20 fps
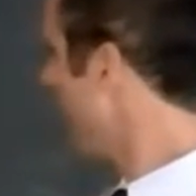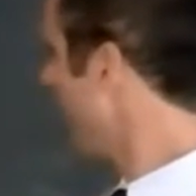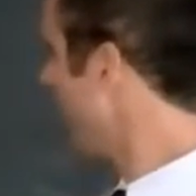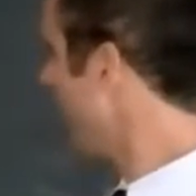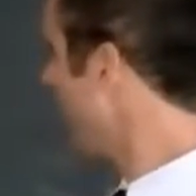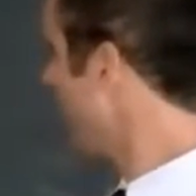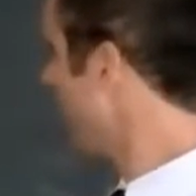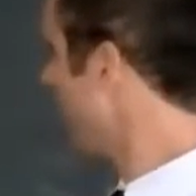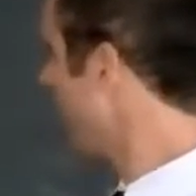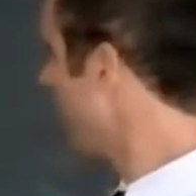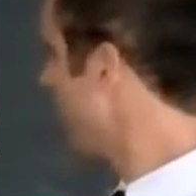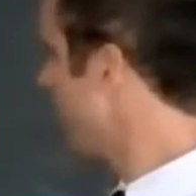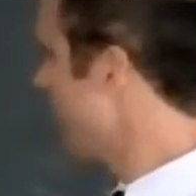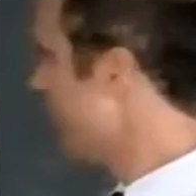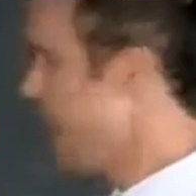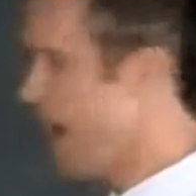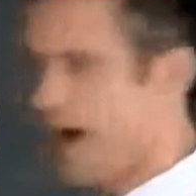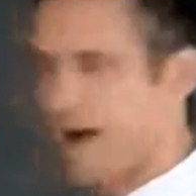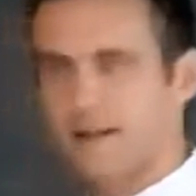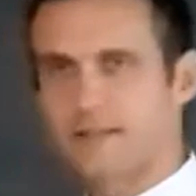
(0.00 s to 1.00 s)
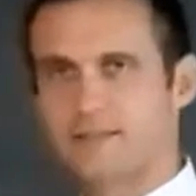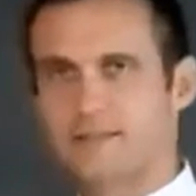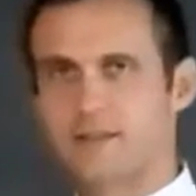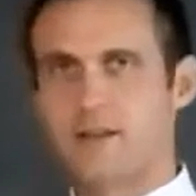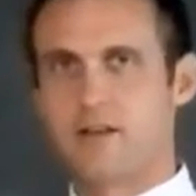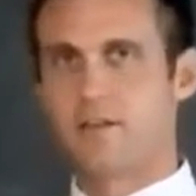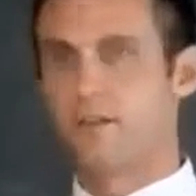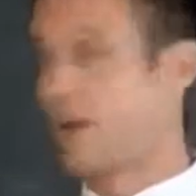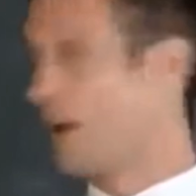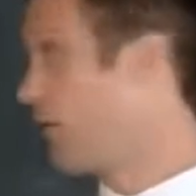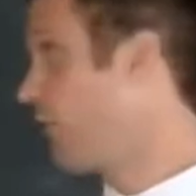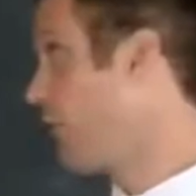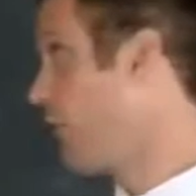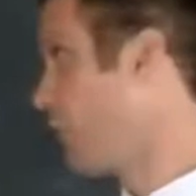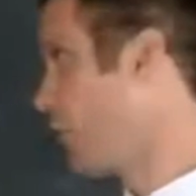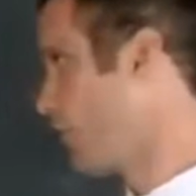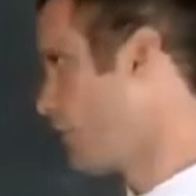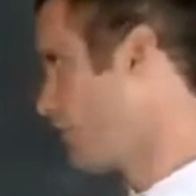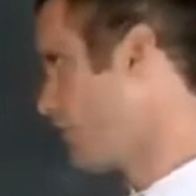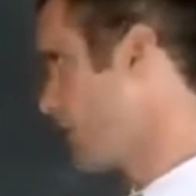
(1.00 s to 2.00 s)
the other
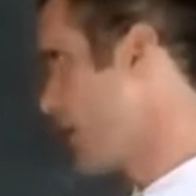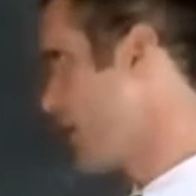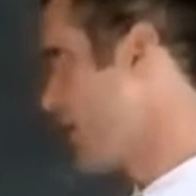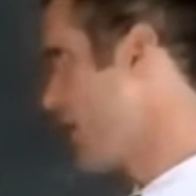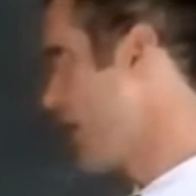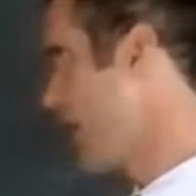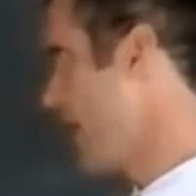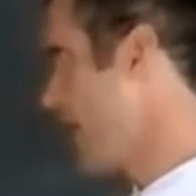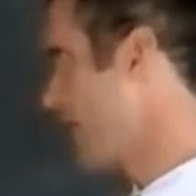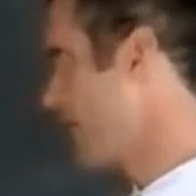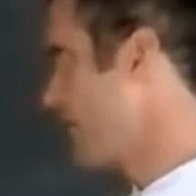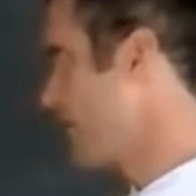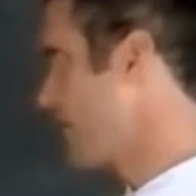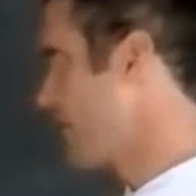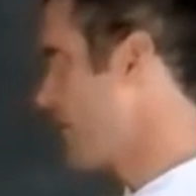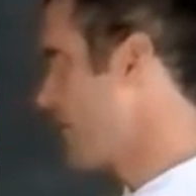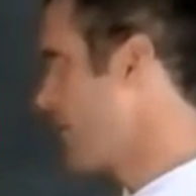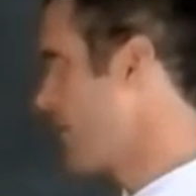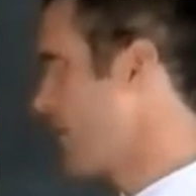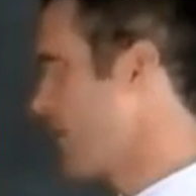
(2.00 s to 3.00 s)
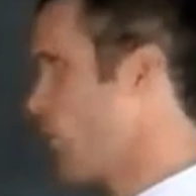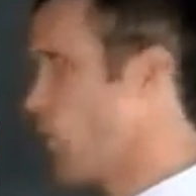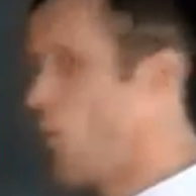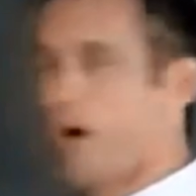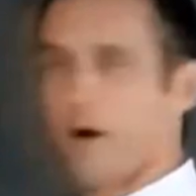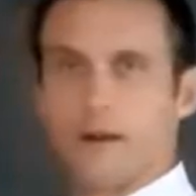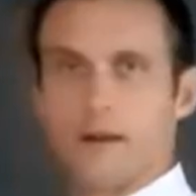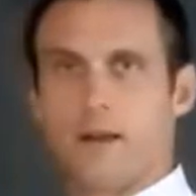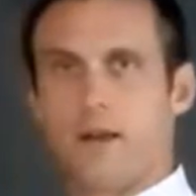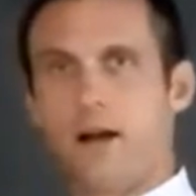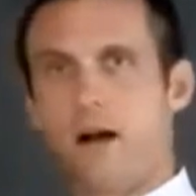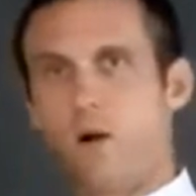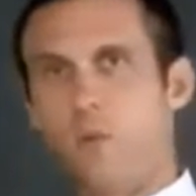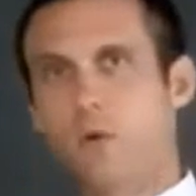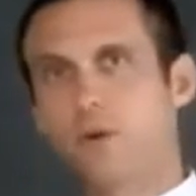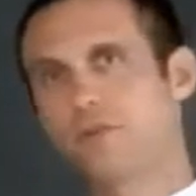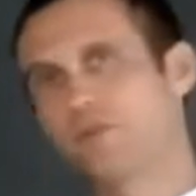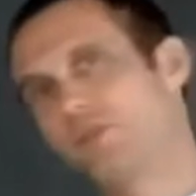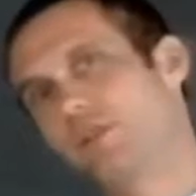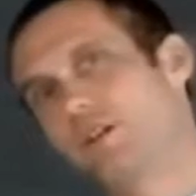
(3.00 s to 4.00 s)
force acts on thing 1. I
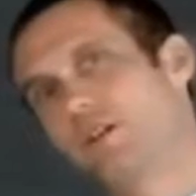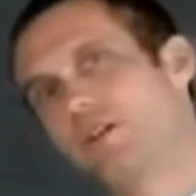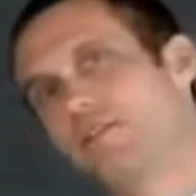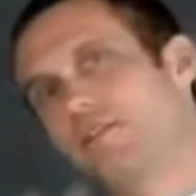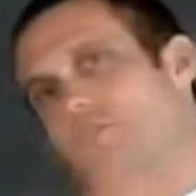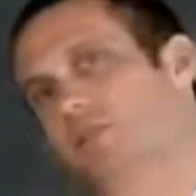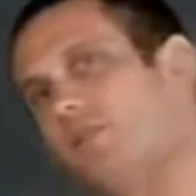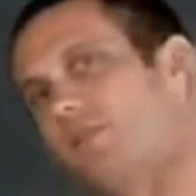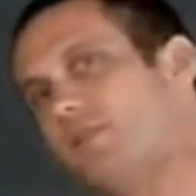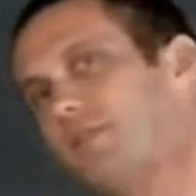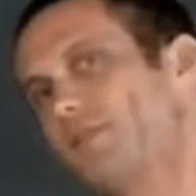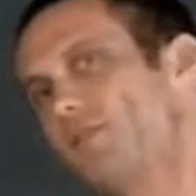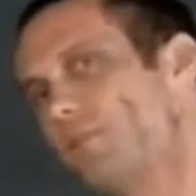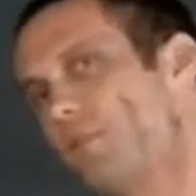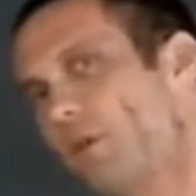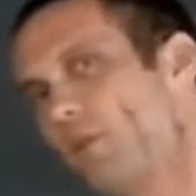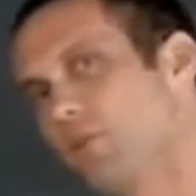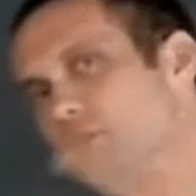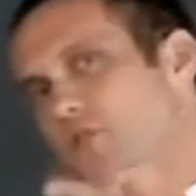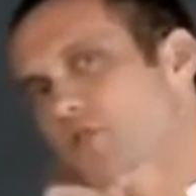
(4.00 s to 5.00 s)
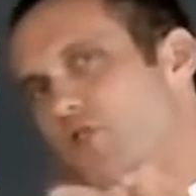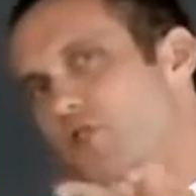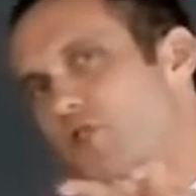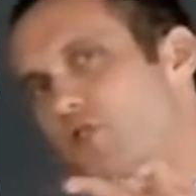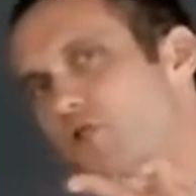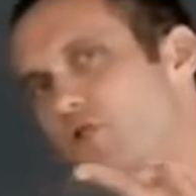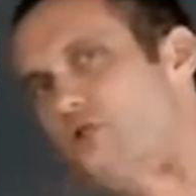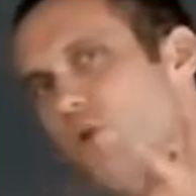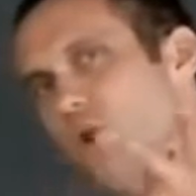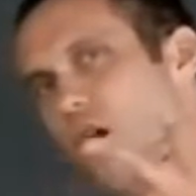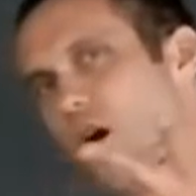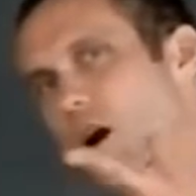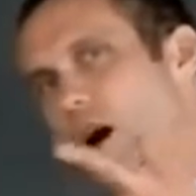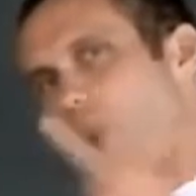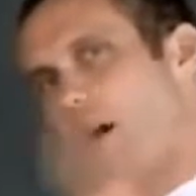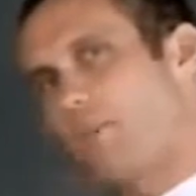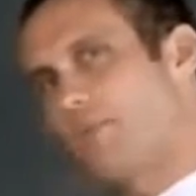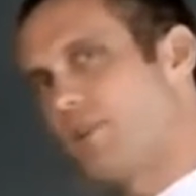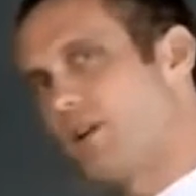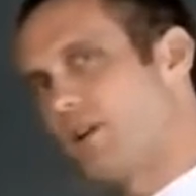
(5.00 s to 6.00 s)
want you to consider a system of 2
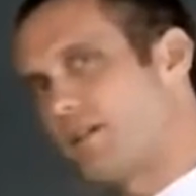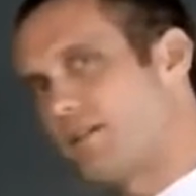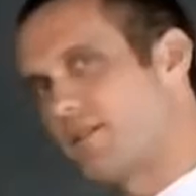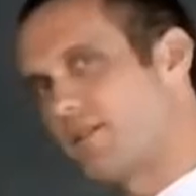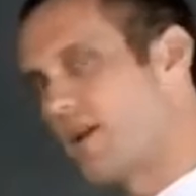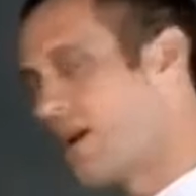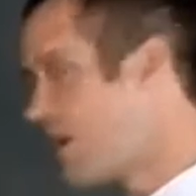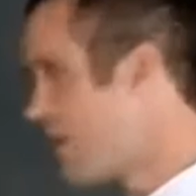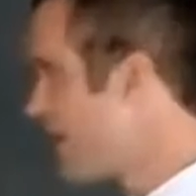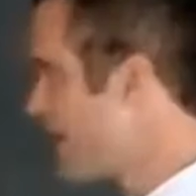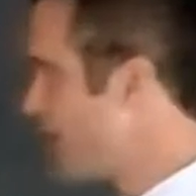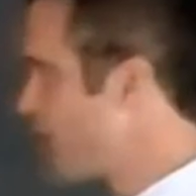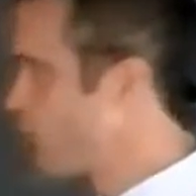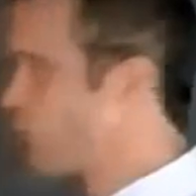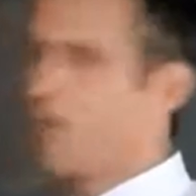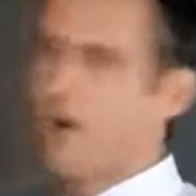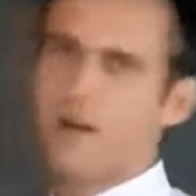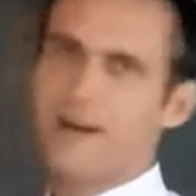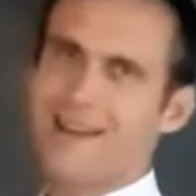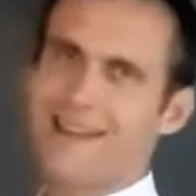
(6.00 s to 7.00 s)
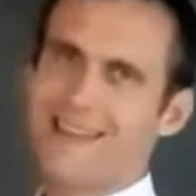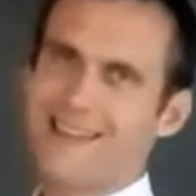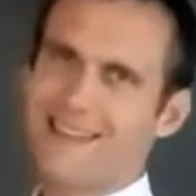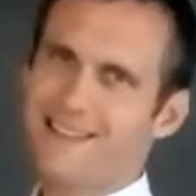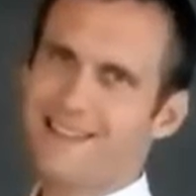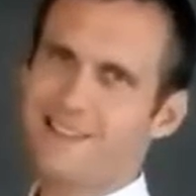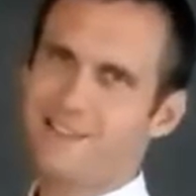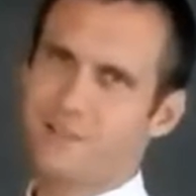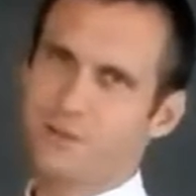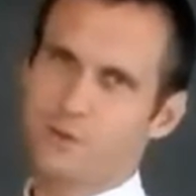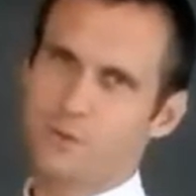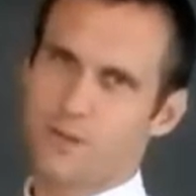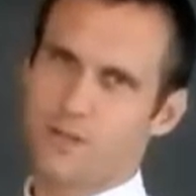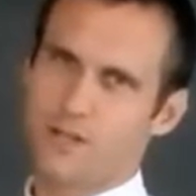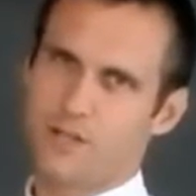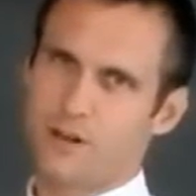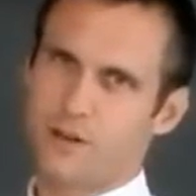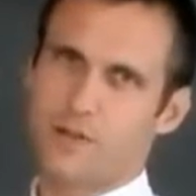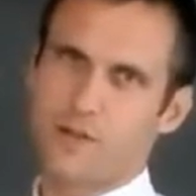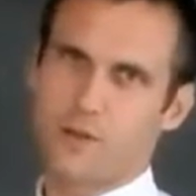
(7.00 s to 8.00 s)
objects that run into
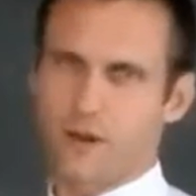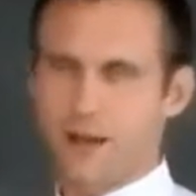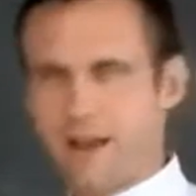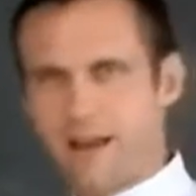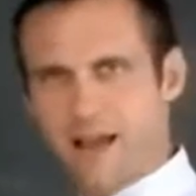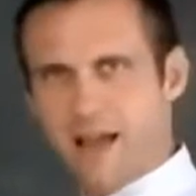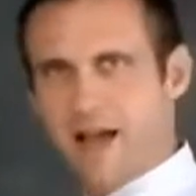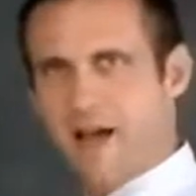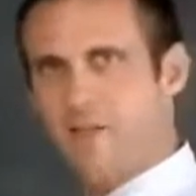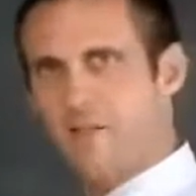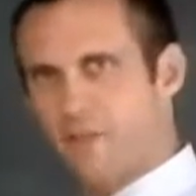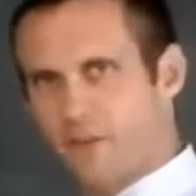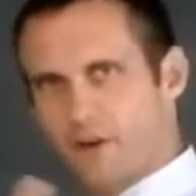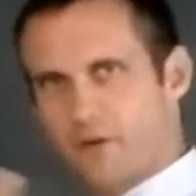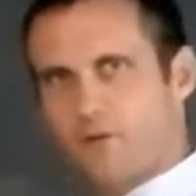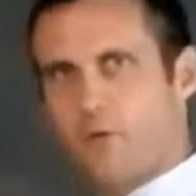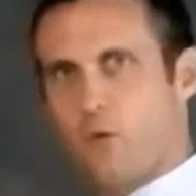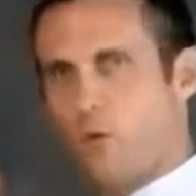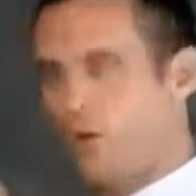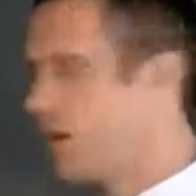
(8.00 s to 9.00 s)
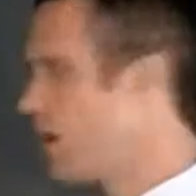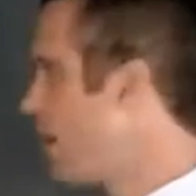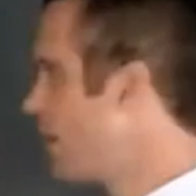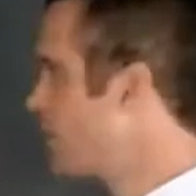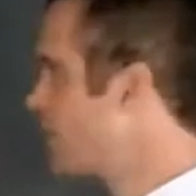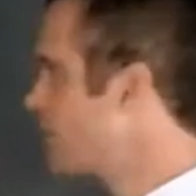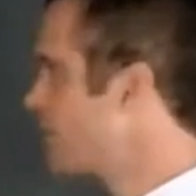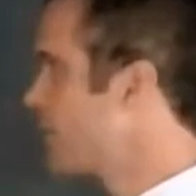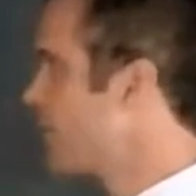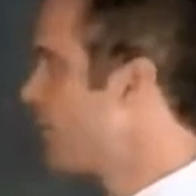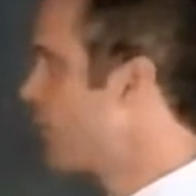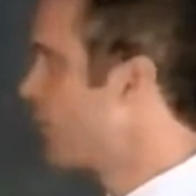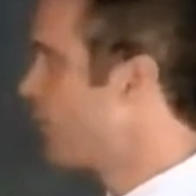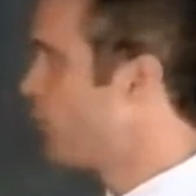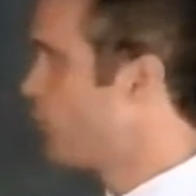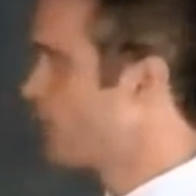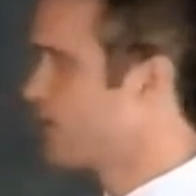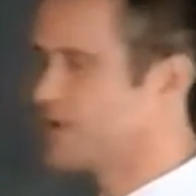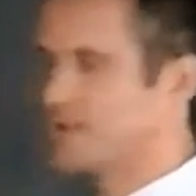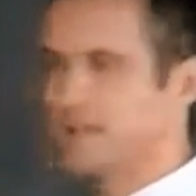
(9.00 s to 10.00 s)
each other and have, therefore, some
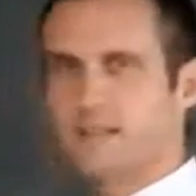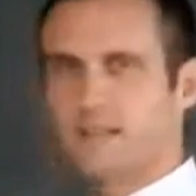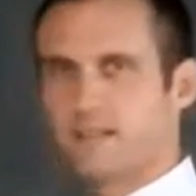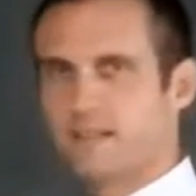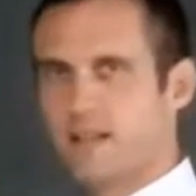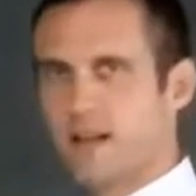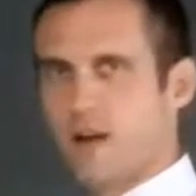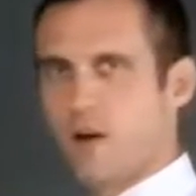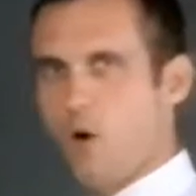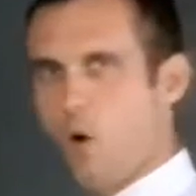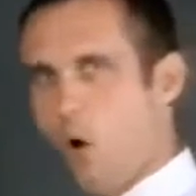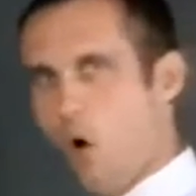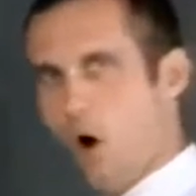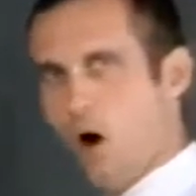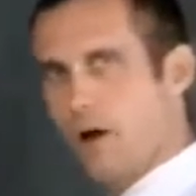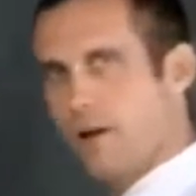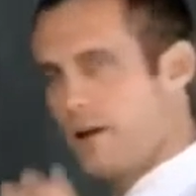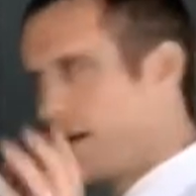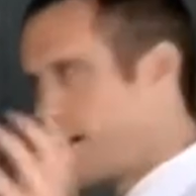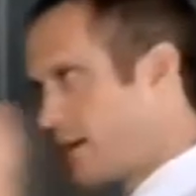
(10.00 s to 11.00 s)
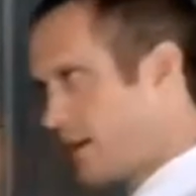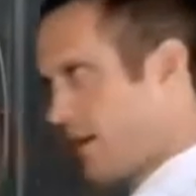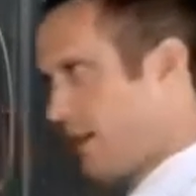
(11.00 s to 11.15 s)
forces on